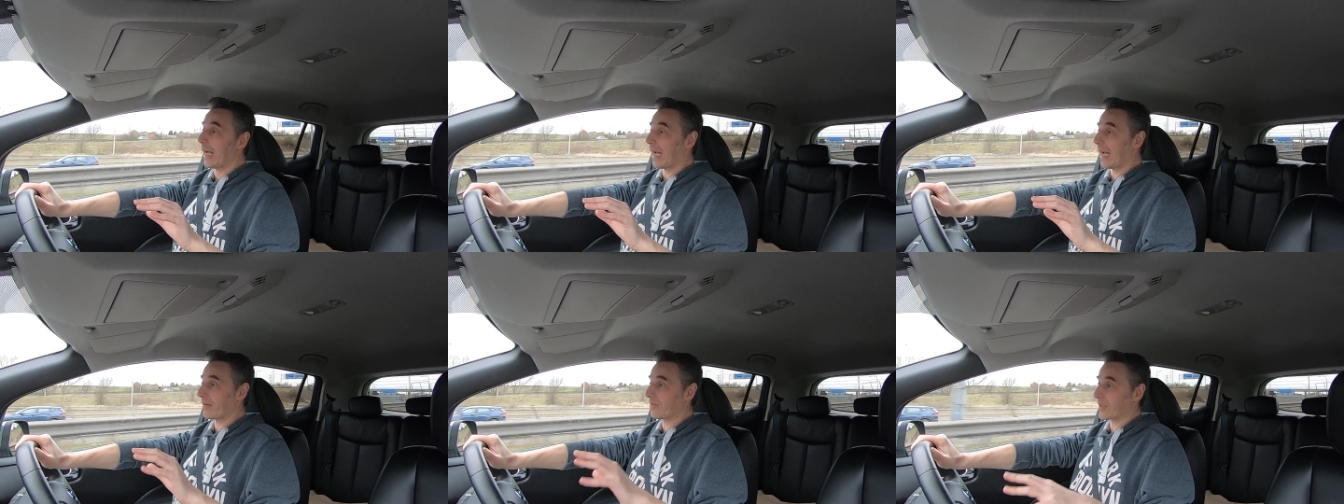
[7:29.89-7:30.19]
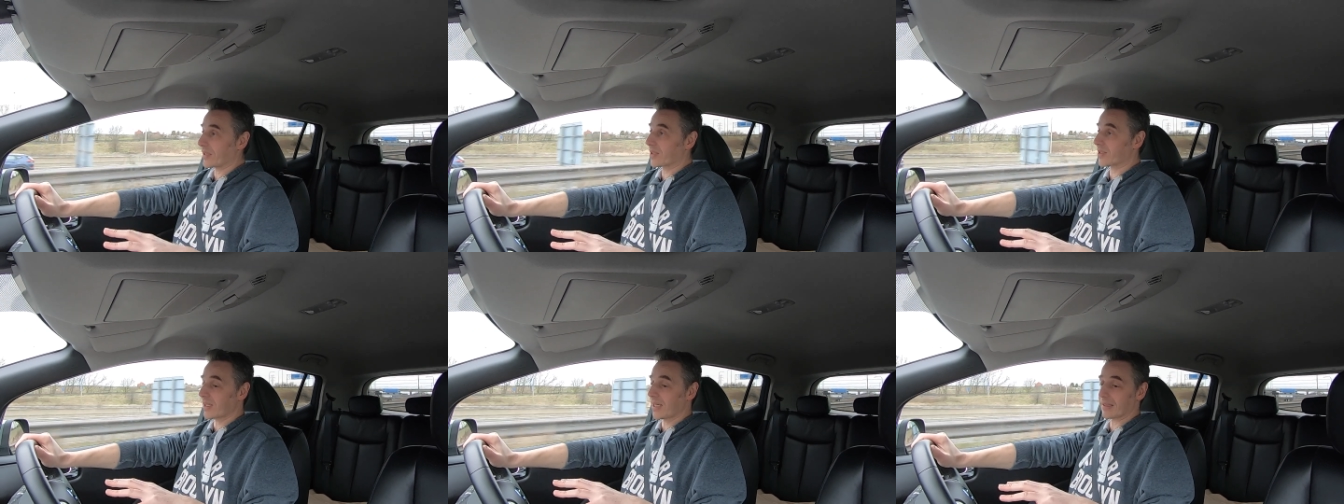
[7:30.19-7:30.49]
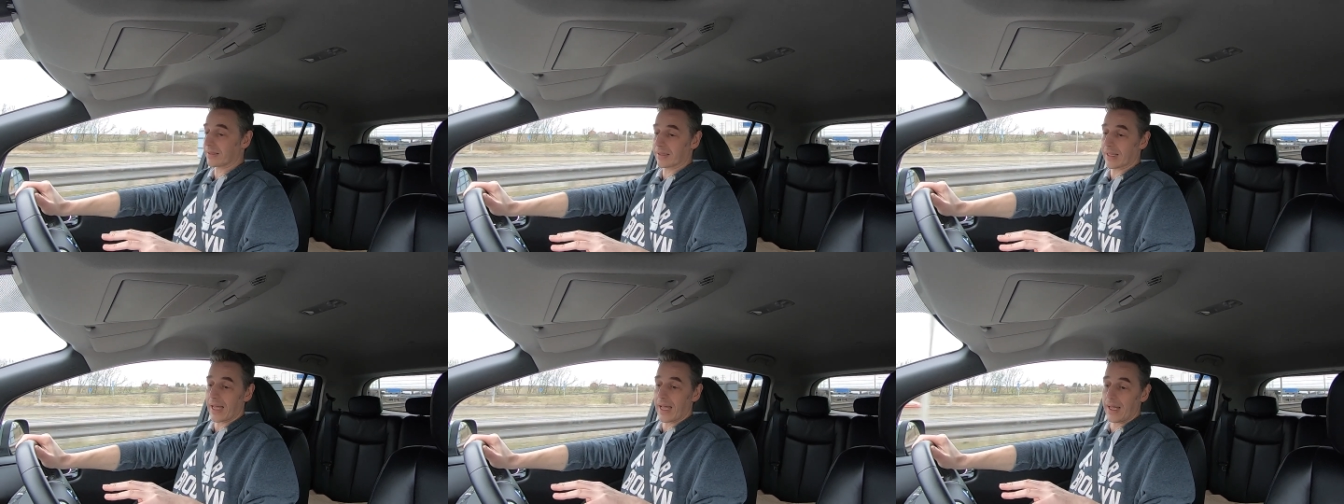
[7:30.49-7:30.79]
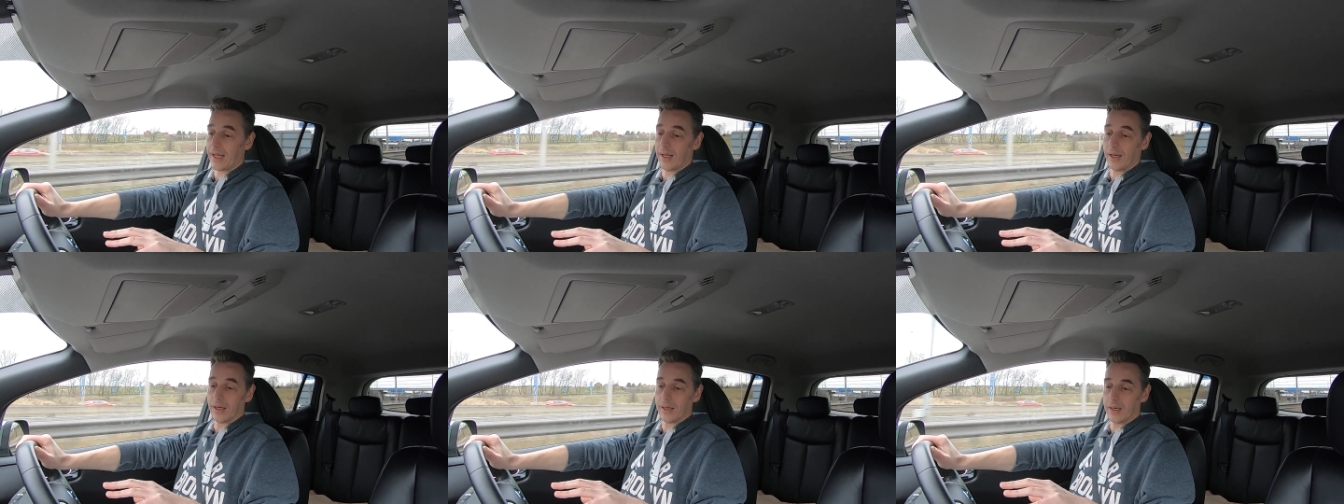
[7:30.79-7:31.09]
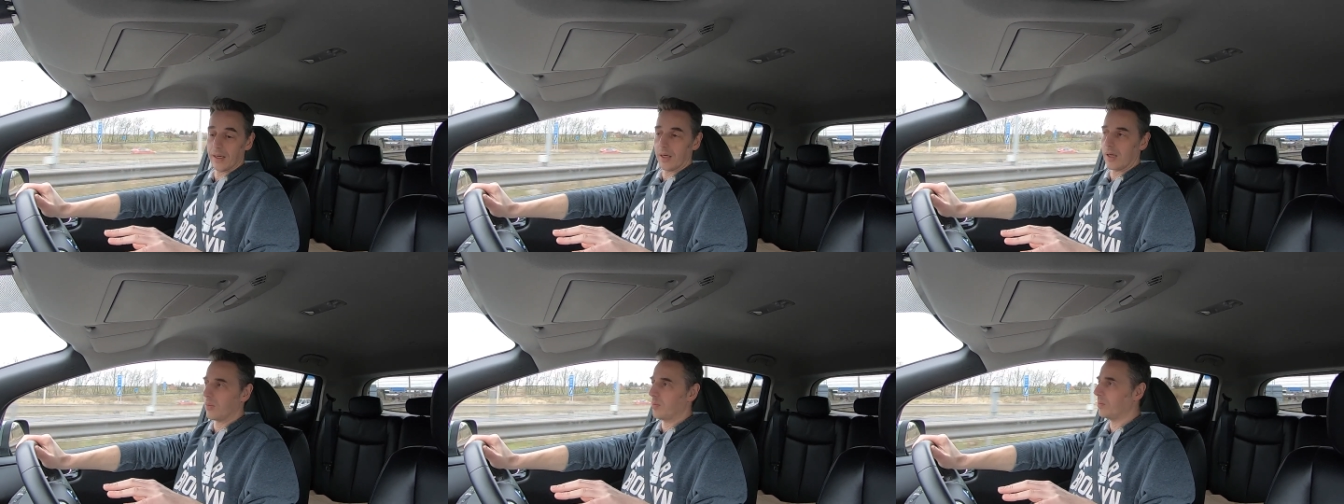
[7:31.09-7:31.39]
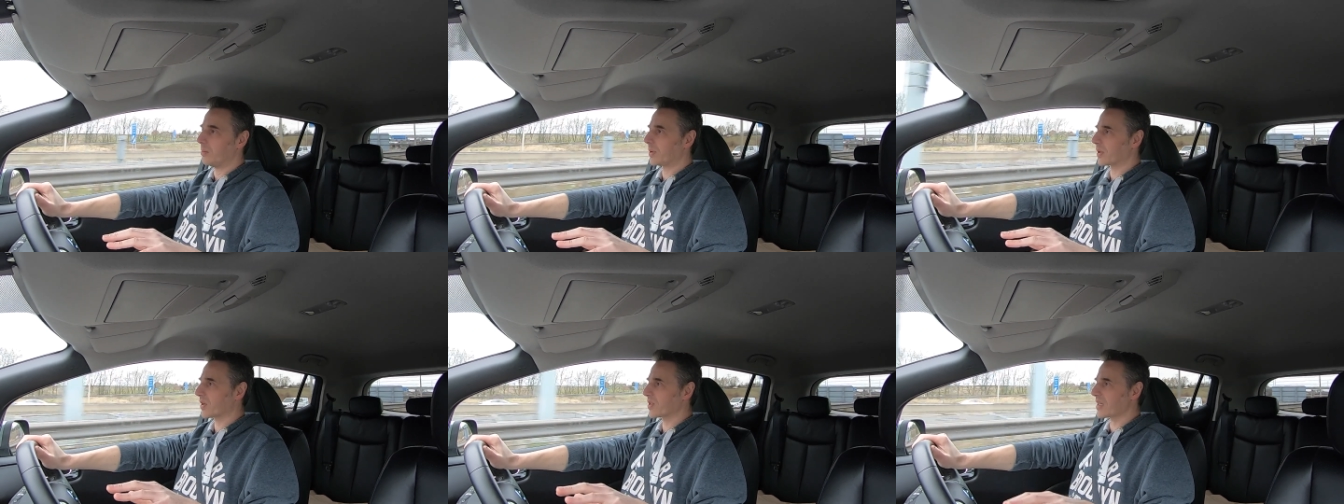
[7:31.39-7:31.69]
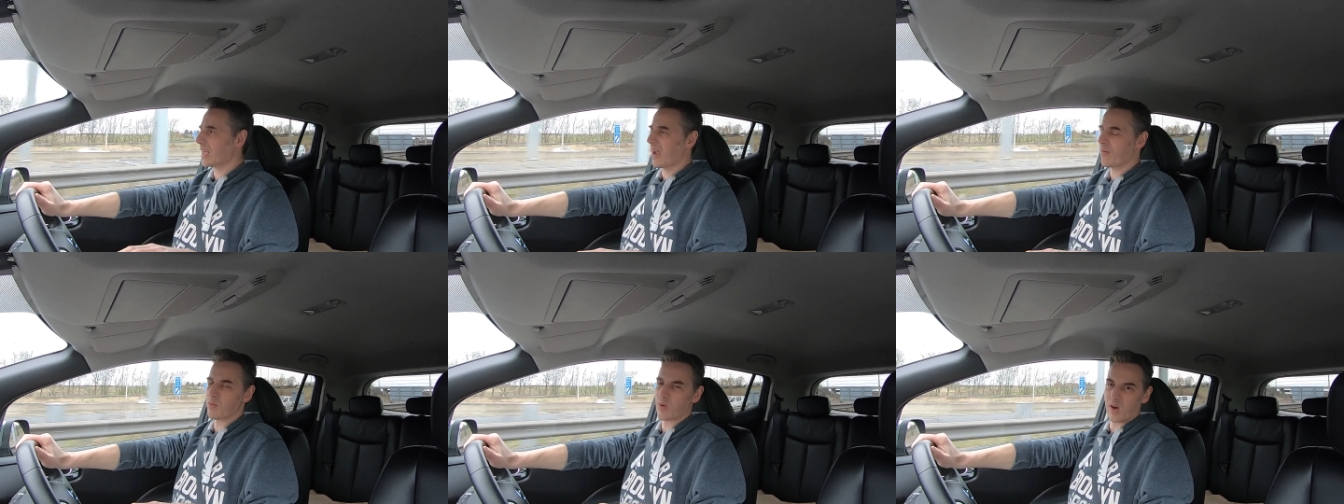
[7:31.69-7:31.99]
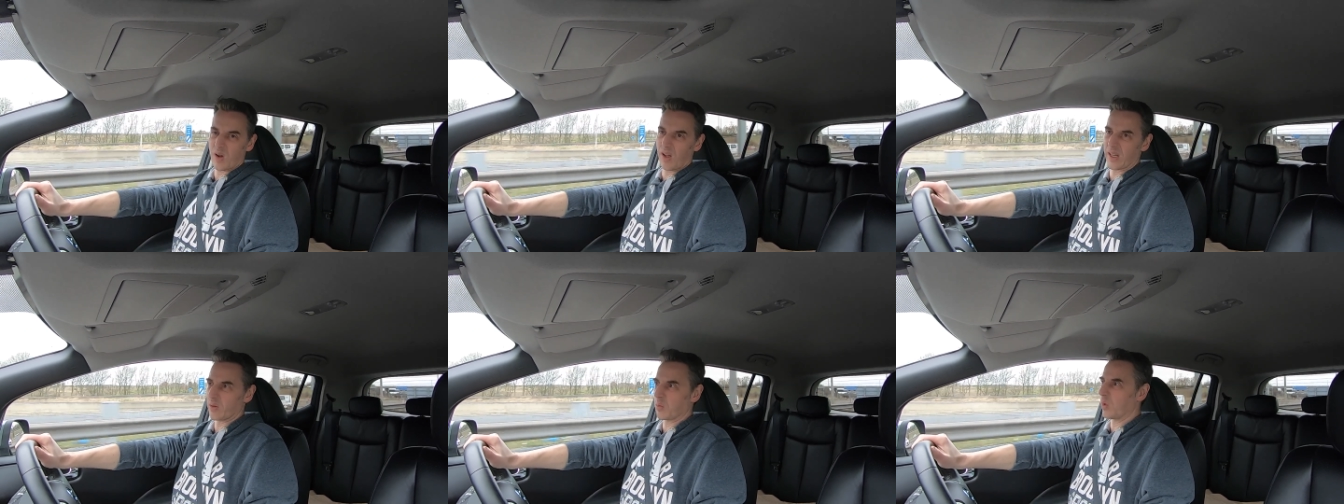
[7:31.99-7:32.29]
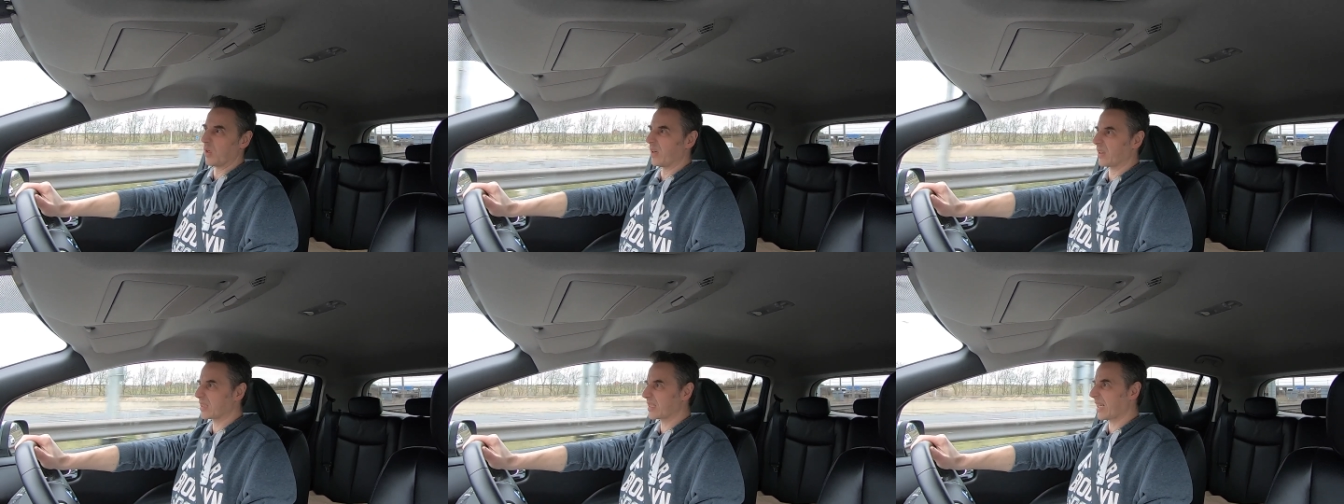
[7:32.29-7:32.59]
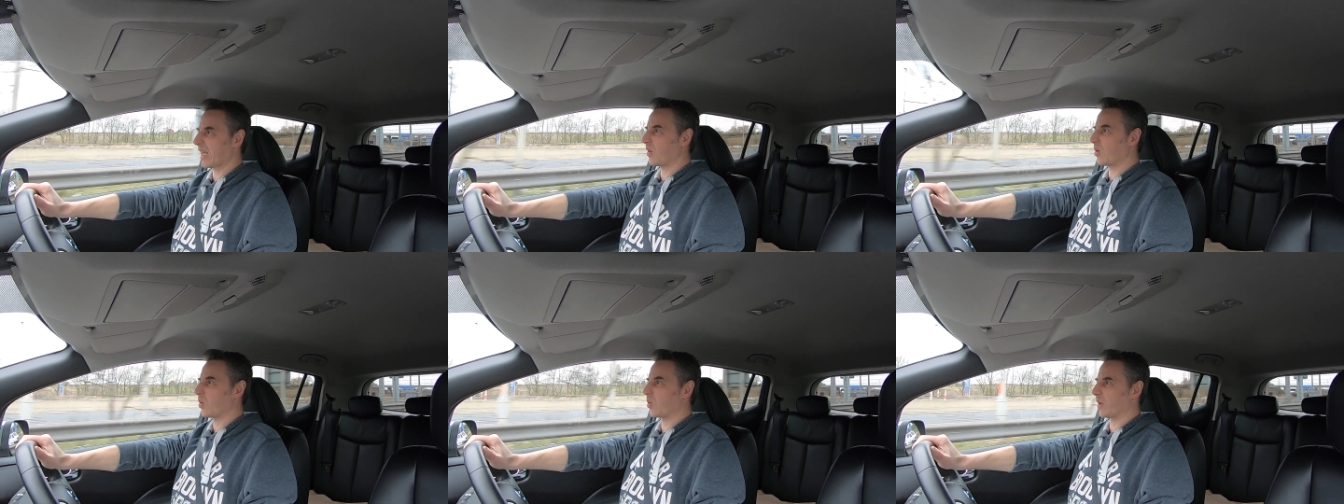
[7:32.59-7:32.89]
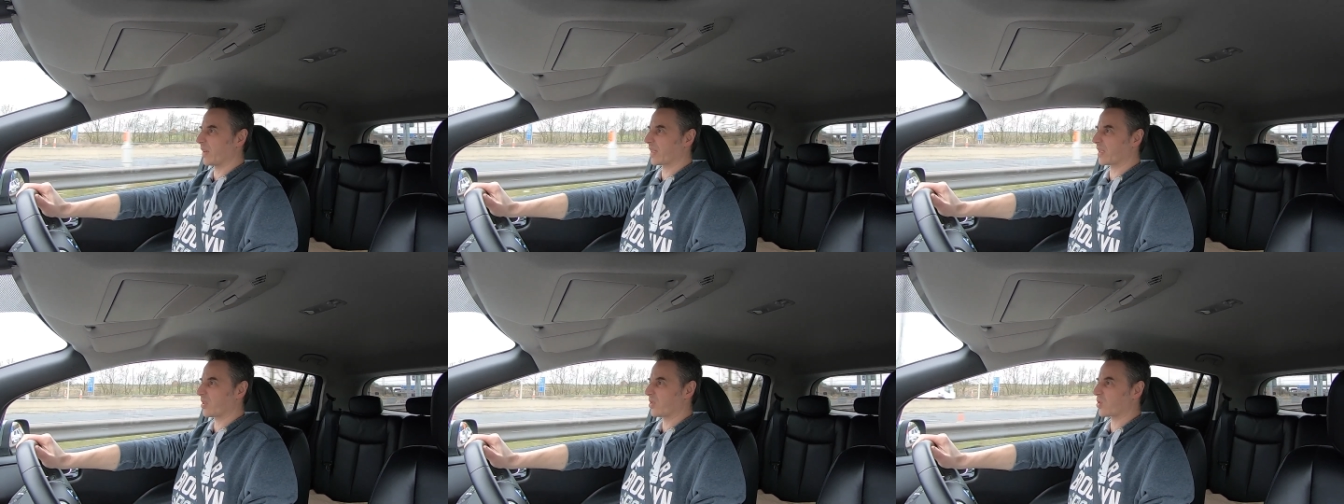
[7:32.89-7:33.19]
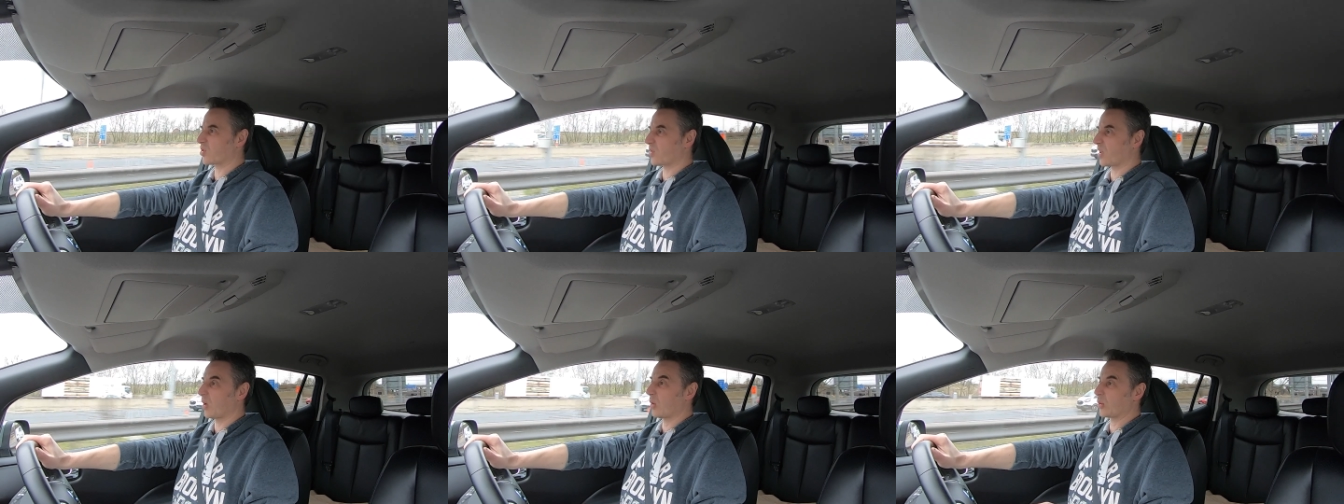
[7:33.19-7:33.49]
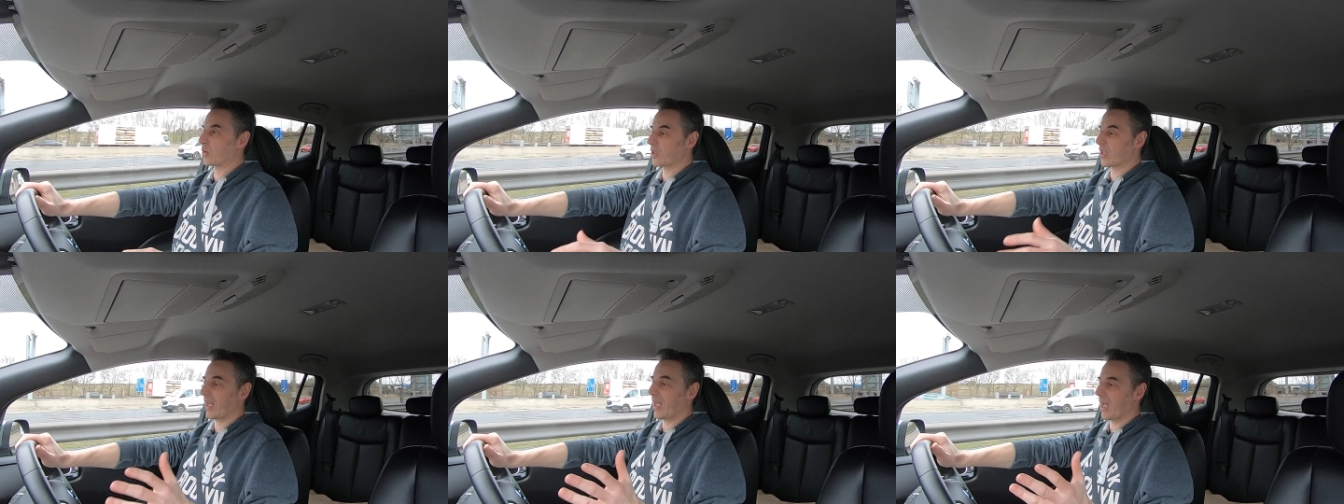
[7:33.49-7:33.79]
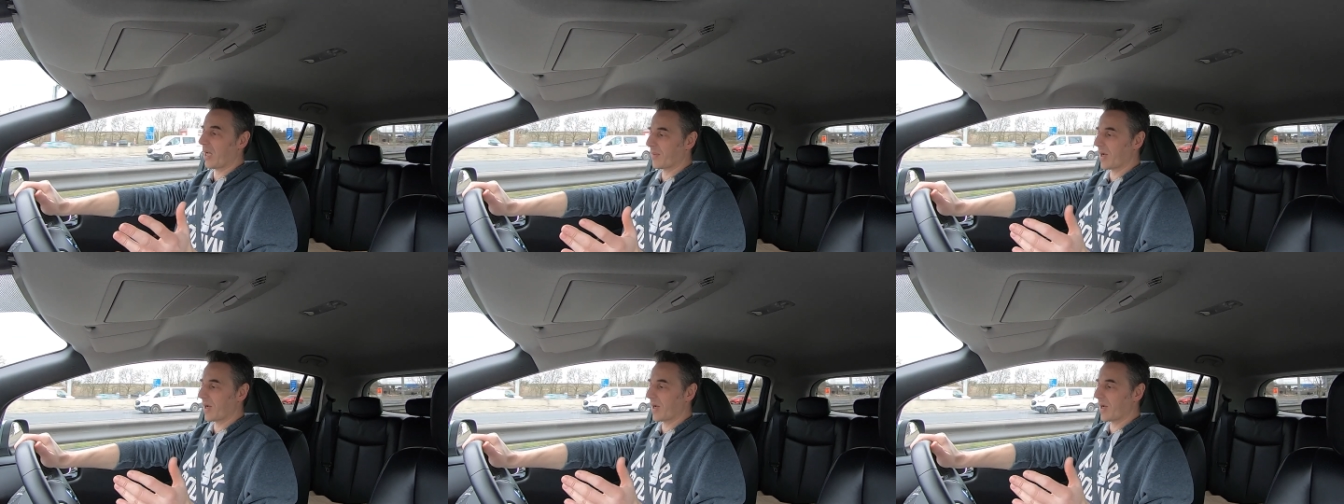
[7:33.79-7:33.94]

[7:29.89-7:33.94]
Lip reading: Having said that, because I haven't kind of worked out all of the controls yet,